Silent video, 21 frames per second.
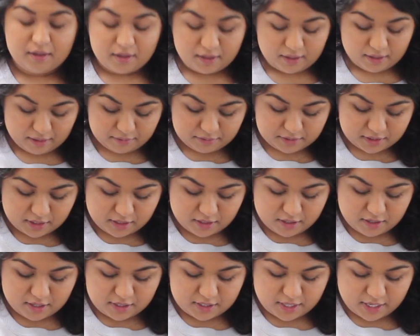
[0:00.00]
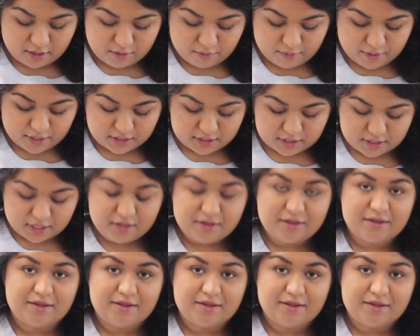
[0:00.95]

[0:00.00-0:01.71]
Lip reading: And I'm just going to take a whisk